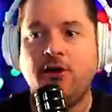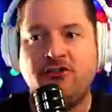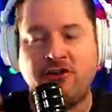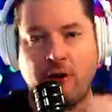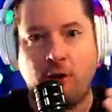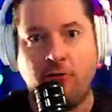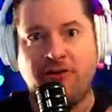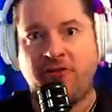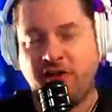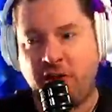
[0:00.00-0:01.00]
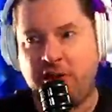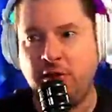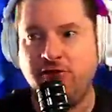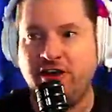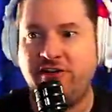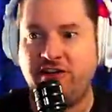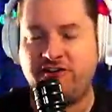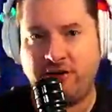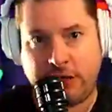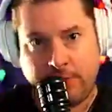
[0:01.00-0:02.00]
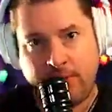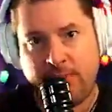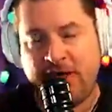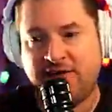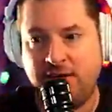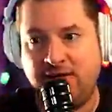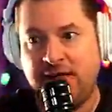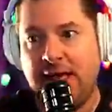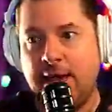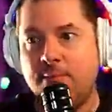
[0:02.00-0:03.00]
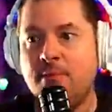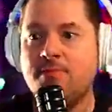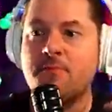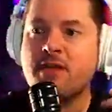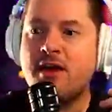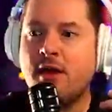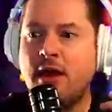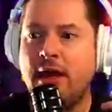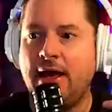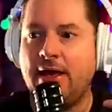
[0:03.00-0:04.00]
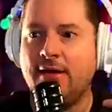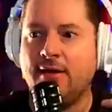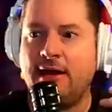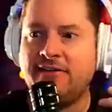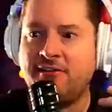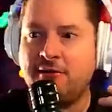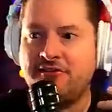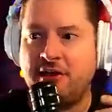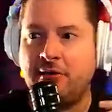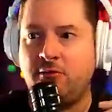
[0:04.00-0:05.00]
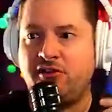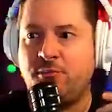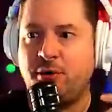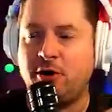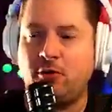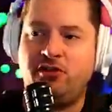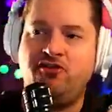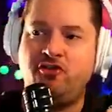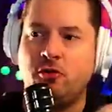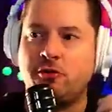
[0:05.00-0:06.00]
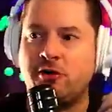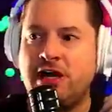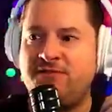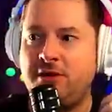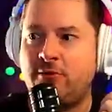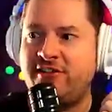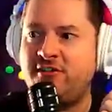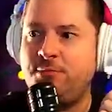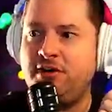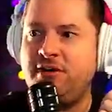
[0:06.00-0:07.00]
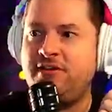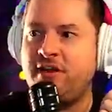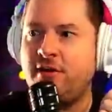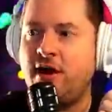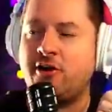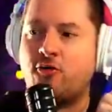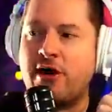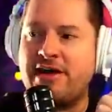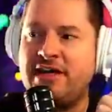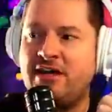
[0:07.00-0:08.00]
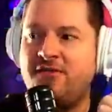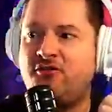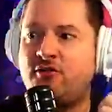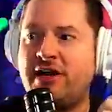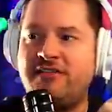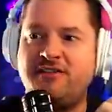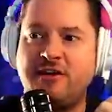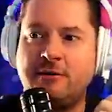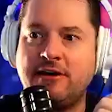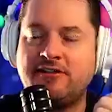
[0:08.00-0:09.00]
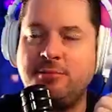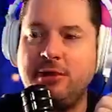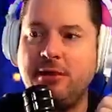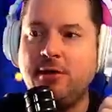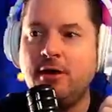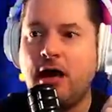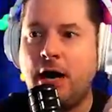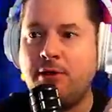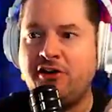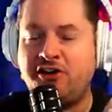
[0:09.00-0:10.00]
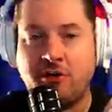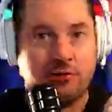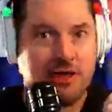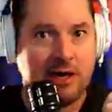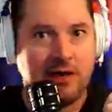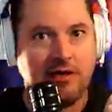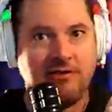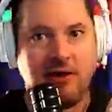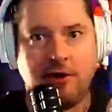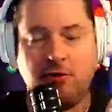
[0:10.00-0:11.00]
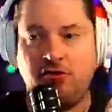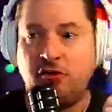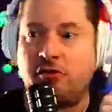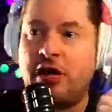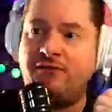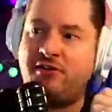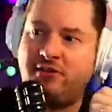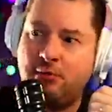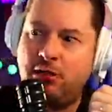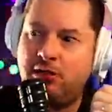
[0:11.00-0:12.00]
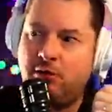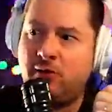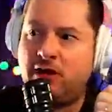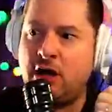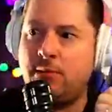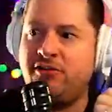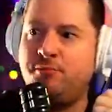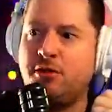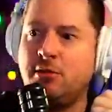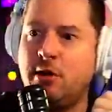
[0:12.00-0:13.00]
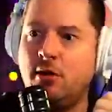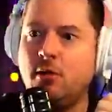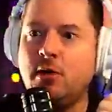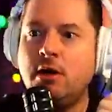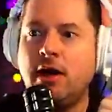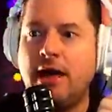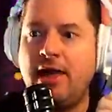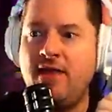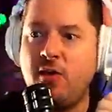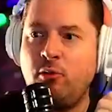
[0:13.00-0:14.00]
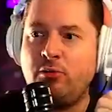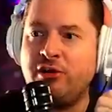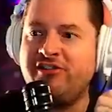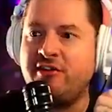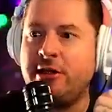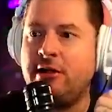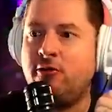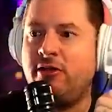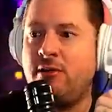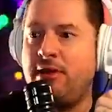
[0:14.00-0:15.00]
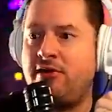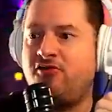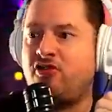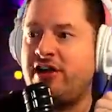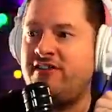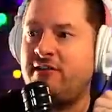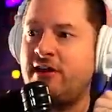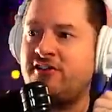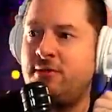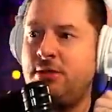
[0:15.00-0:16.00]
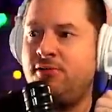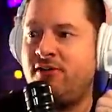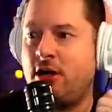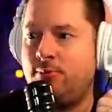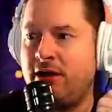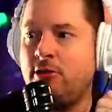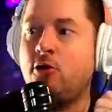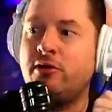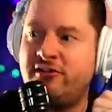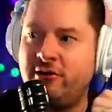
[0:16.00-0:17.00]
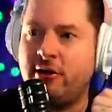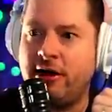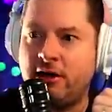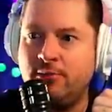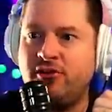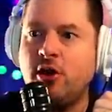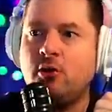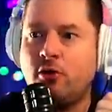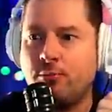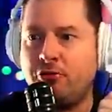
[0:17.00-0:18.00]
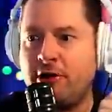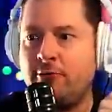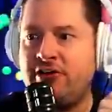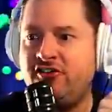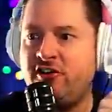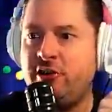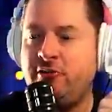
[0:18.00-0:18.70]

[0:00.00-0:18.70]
so this is a huge addition coming back into the game. And lastly, it looks like there was a bug with jewel crafting recipes not granting enough trade skill XP. I'm not sure what that is. You jewel crafters, let me know in the comments below. And then we recently lowered the amount of trade skill XP provided by lower tier items when a player reaches a new